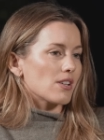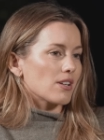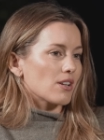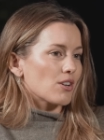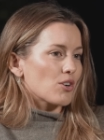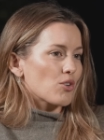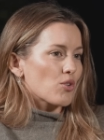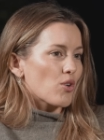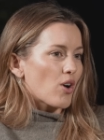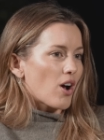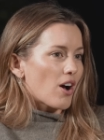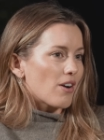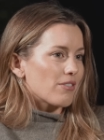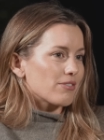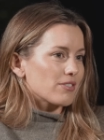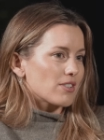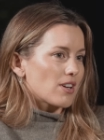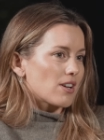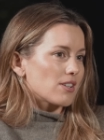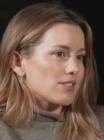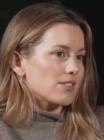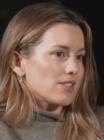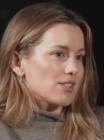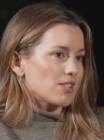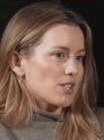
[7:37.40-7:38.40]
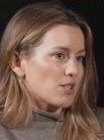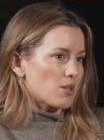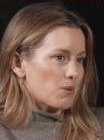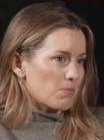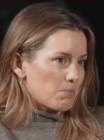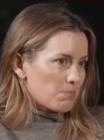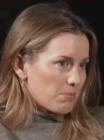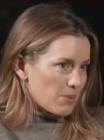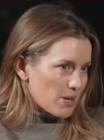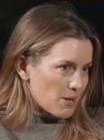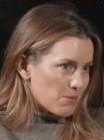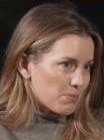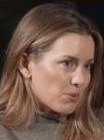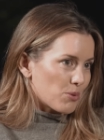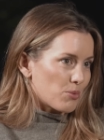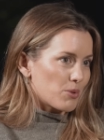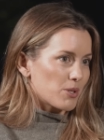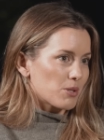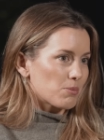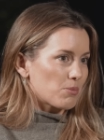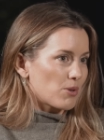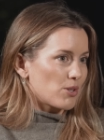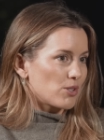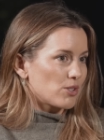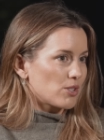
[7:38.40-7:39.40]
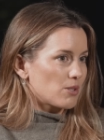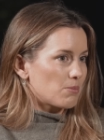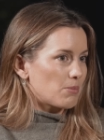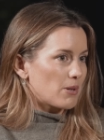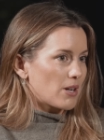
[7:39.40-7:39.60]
that craft us into the people we're supposed to